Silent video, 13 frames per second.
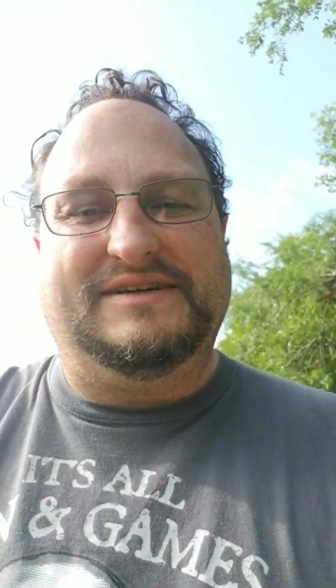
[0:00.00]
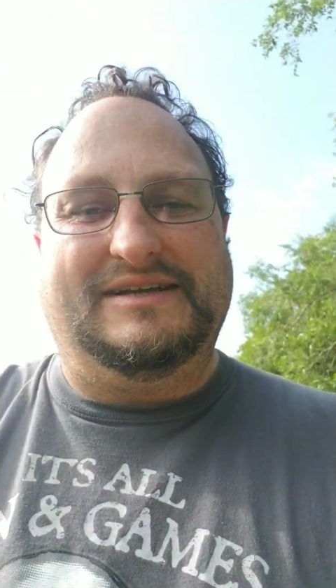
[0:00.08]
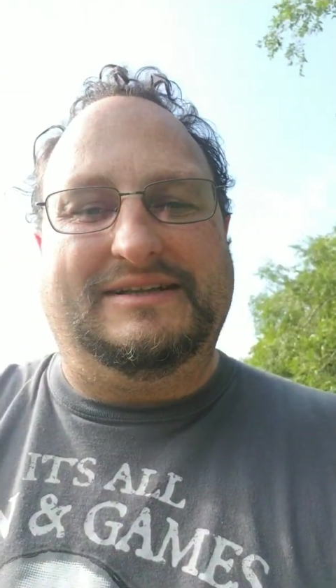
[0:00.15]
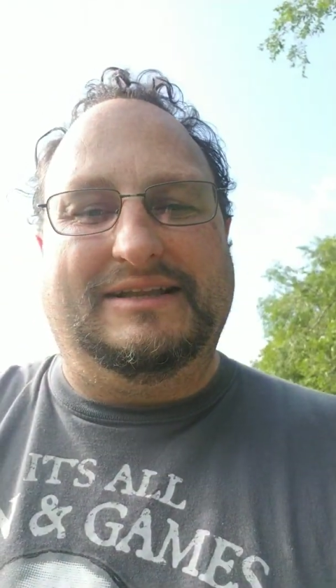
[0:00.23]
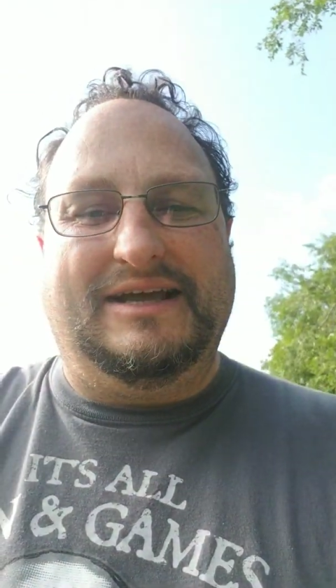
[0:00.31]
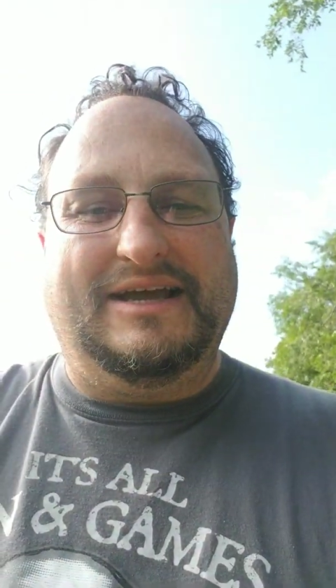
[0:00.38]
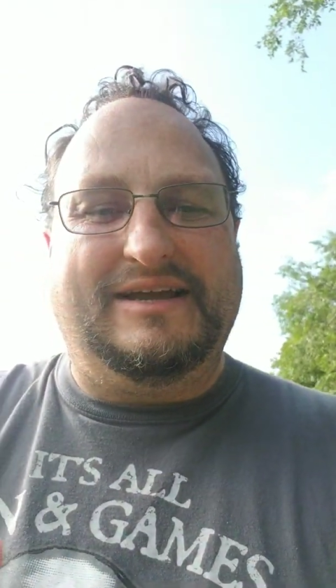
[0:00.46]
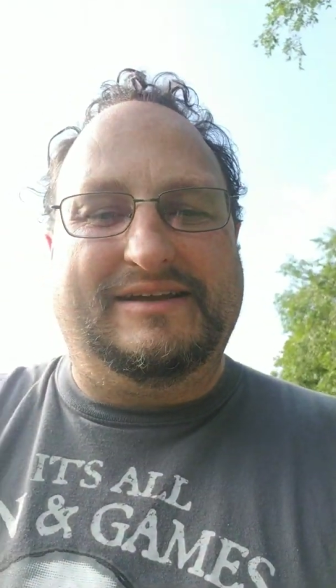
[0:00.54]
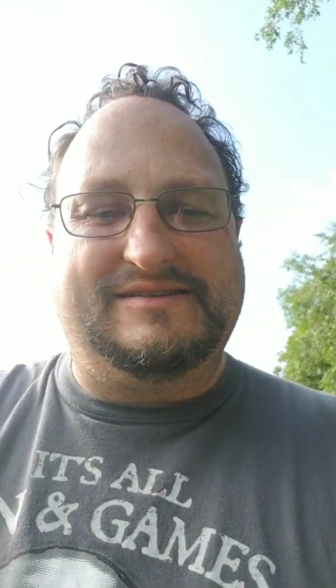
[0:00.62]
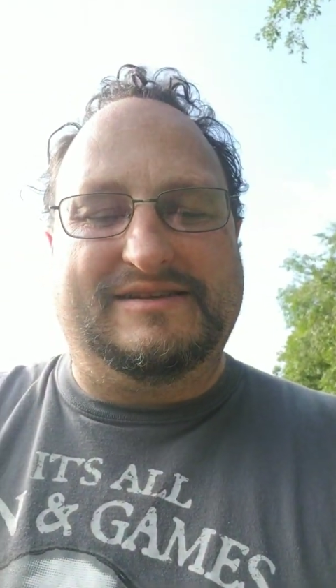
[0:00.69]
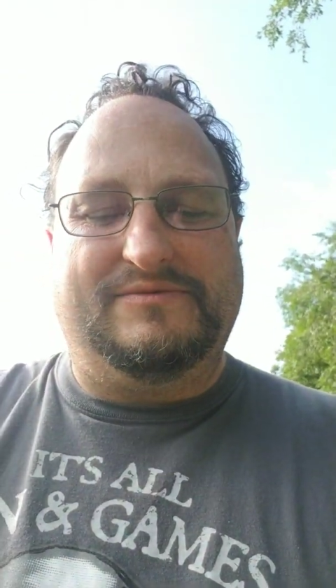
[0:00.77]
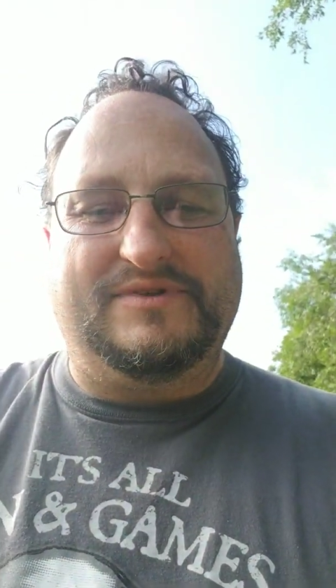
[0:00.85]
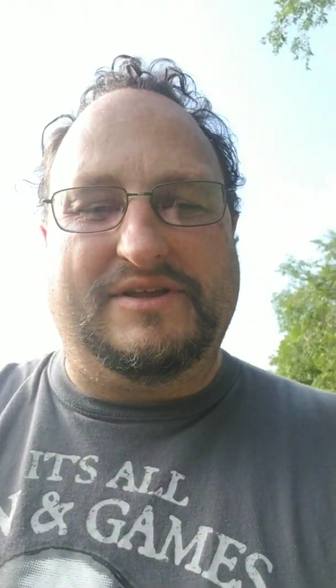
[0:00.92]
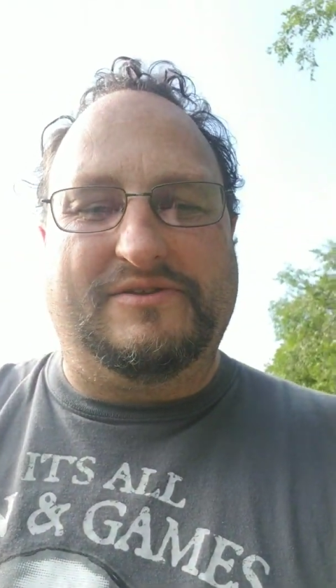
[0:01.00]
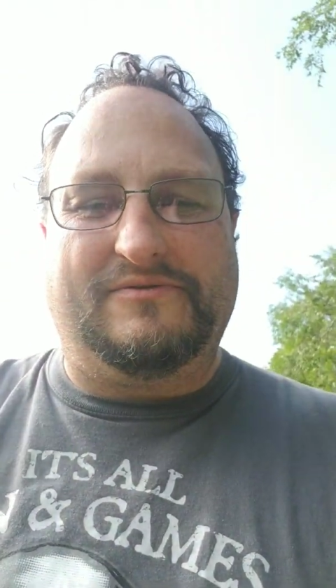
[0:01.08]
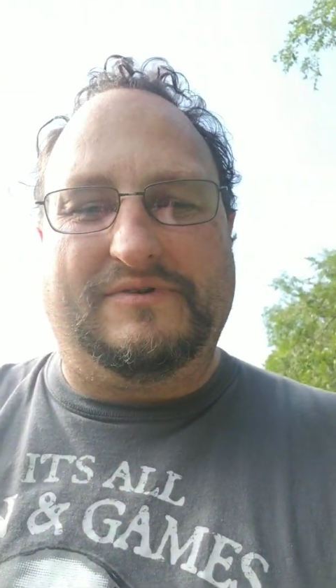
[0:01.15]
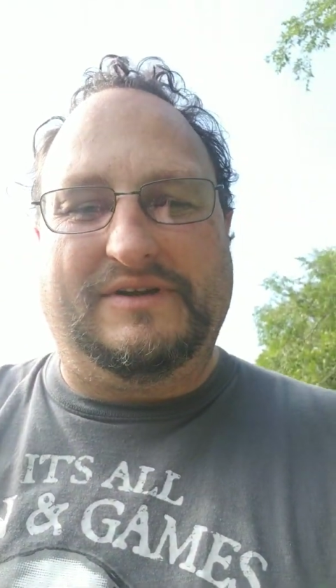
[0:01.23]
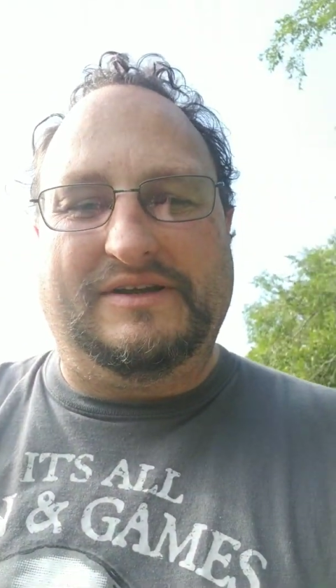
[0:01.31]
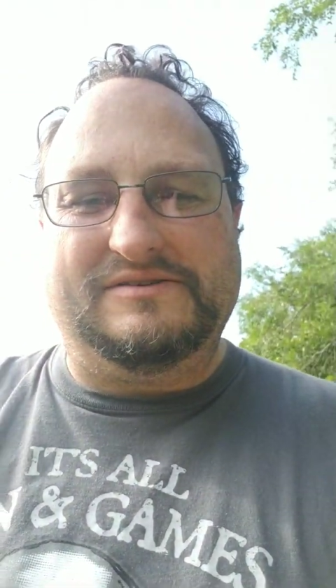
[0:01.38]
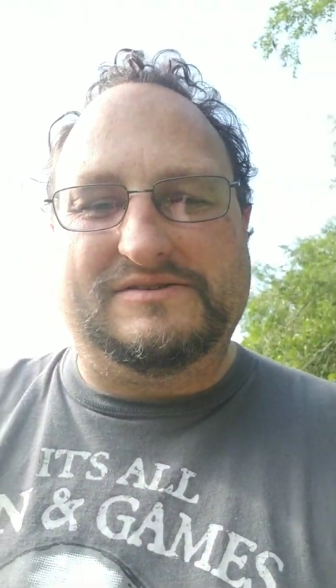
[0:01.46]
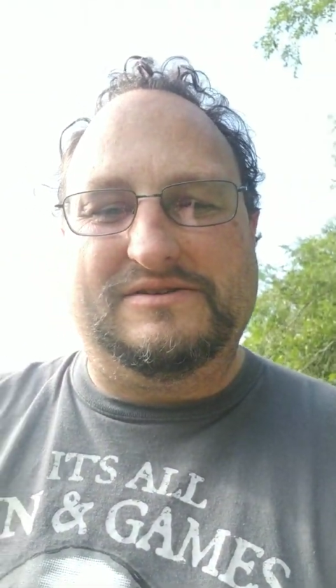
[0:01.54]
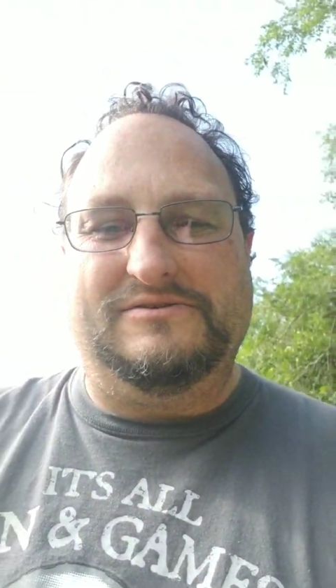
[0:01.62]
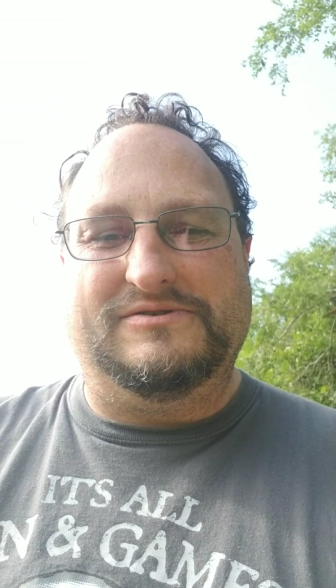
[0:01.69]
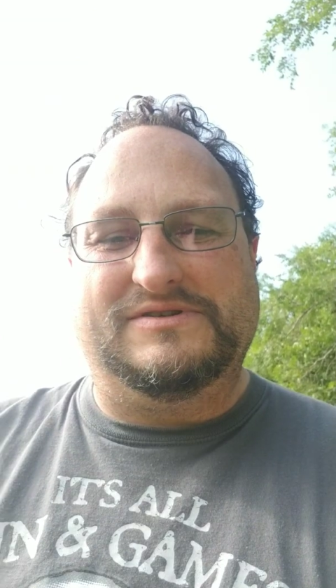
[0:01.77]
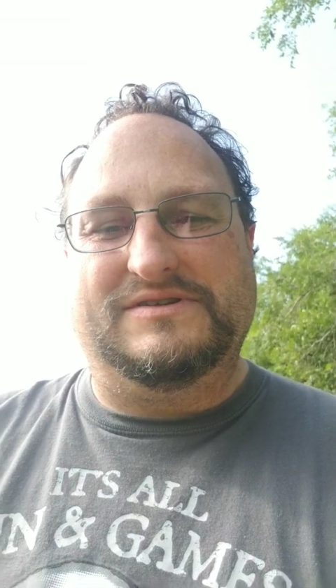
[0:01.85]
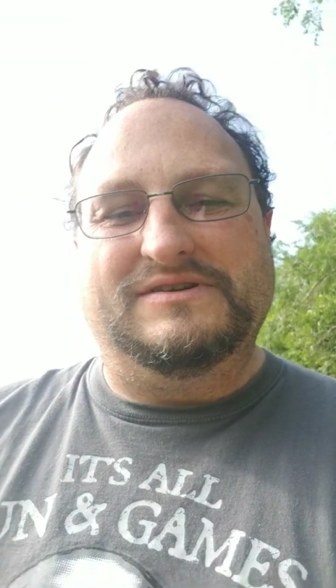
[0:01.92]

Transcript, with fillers: I'd like, as some of the other videos do,